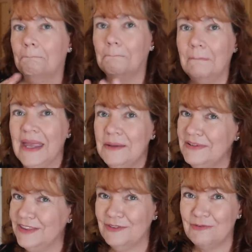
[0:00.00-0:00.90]

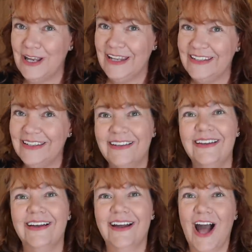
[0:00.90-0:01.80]
maybe three,
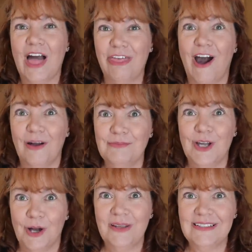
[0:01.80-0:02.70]
that I'm
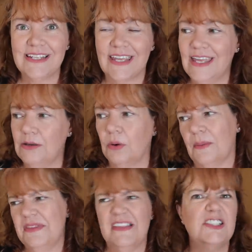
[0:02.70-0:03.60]
going to keep. Oh, I
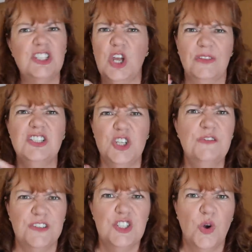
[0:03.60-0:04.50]
mean, there's two
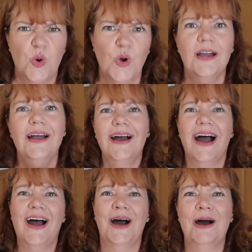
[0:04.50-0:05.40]
for sure.
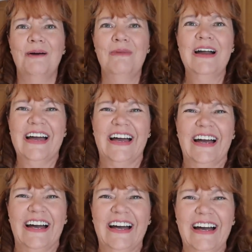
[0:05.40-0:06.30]

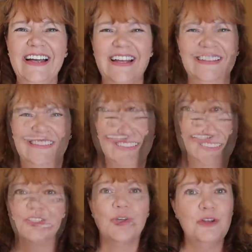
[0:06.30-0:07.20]

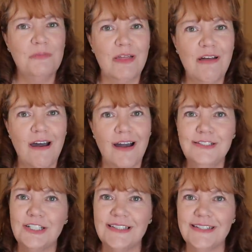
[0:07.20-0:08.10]
sorry about that. I
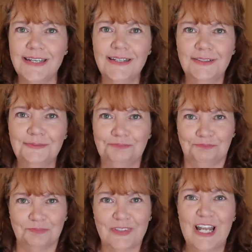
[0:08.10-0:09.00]
just had a
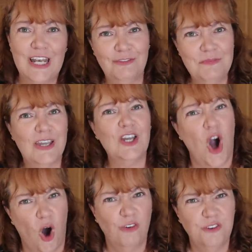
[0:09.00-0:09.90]
lovely big
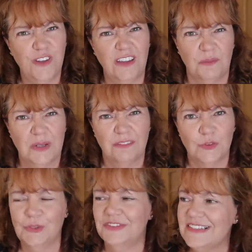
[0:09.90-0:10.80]
cough in the middle of
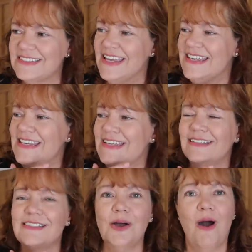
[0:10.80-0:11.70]
all of this.
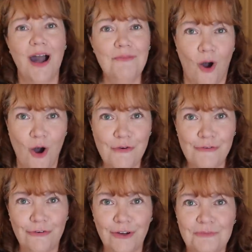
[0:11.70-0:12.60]
So I'm
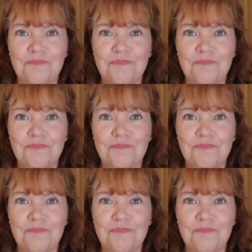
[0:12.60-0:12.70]
off.